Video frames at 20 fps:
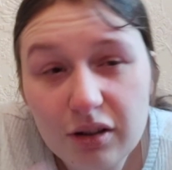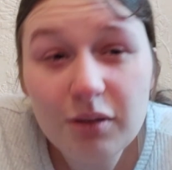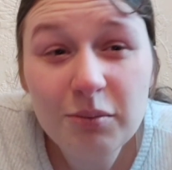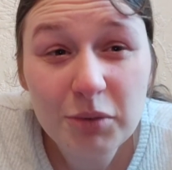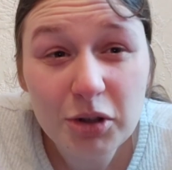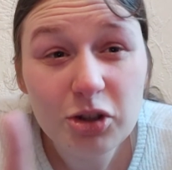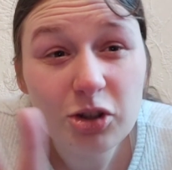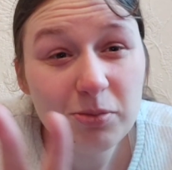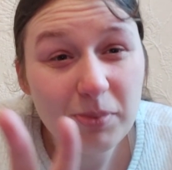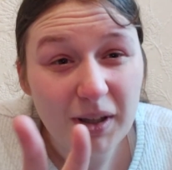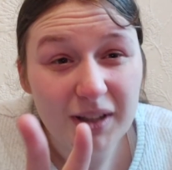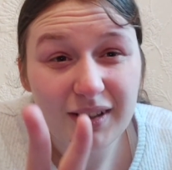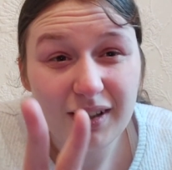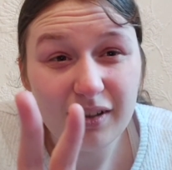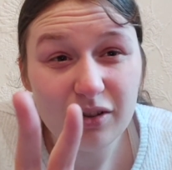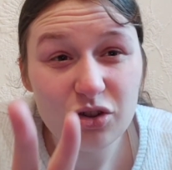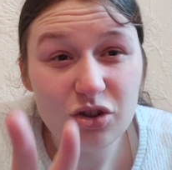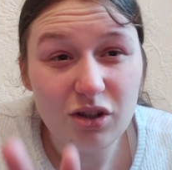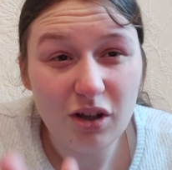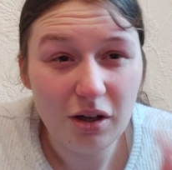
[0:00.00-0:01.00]
know much about
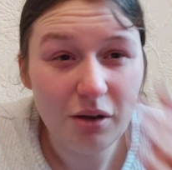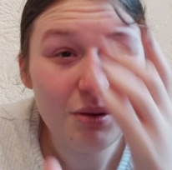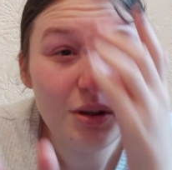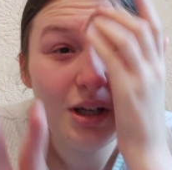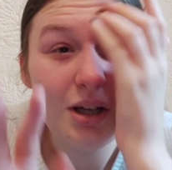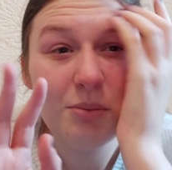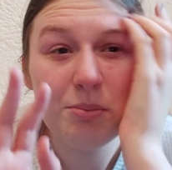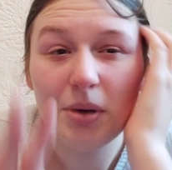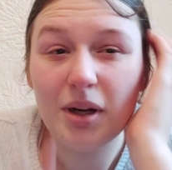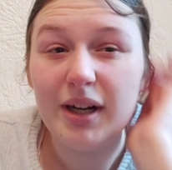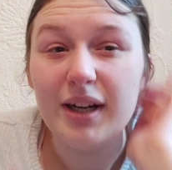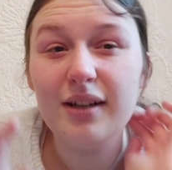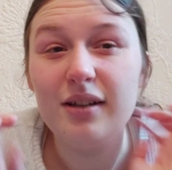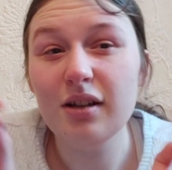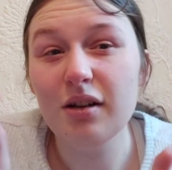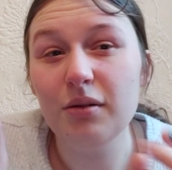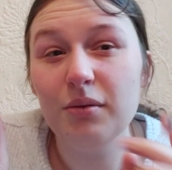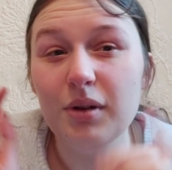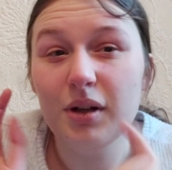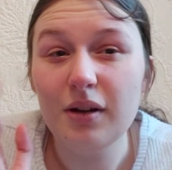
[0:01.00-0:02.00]
that show, but I
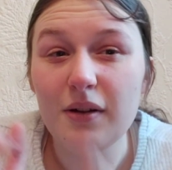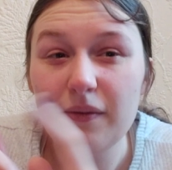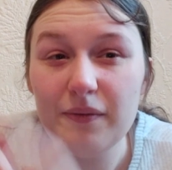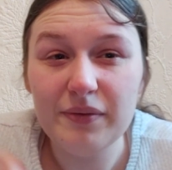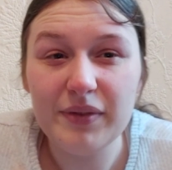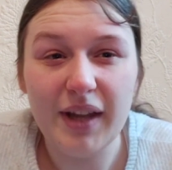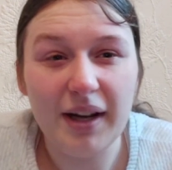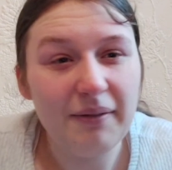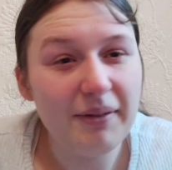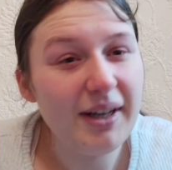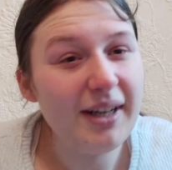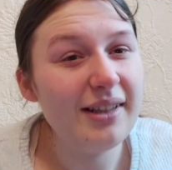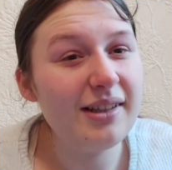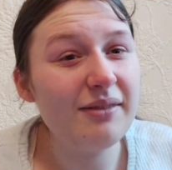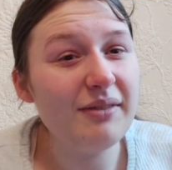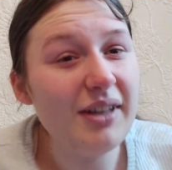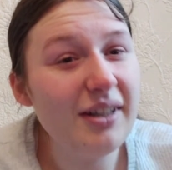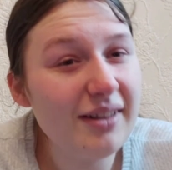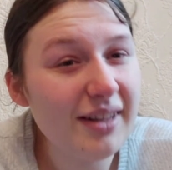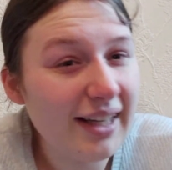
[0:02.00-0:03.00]
know they ride
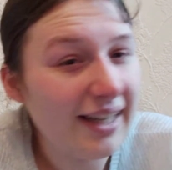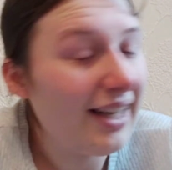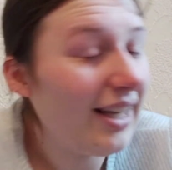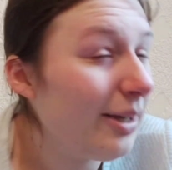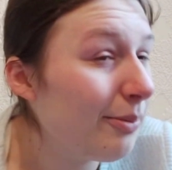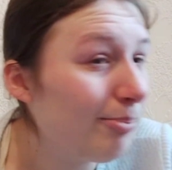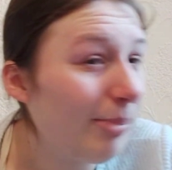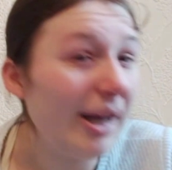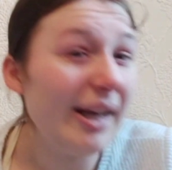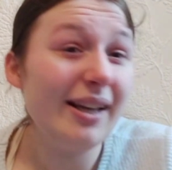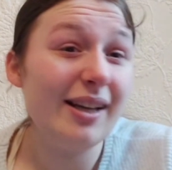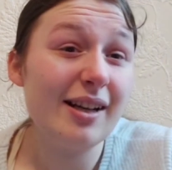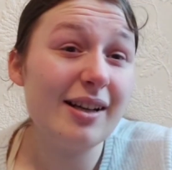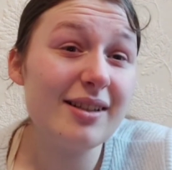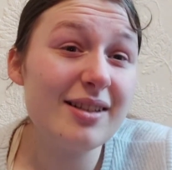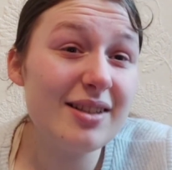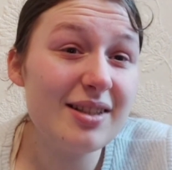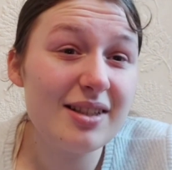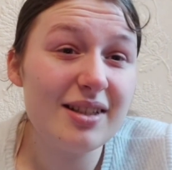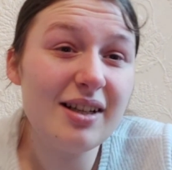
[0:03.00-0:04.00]
around, they like
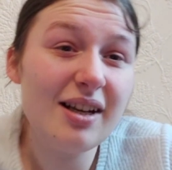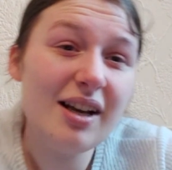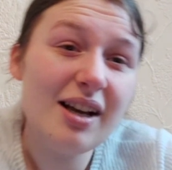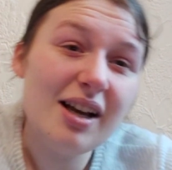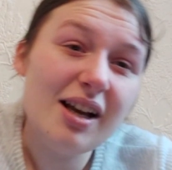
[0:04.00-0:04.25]
bikes.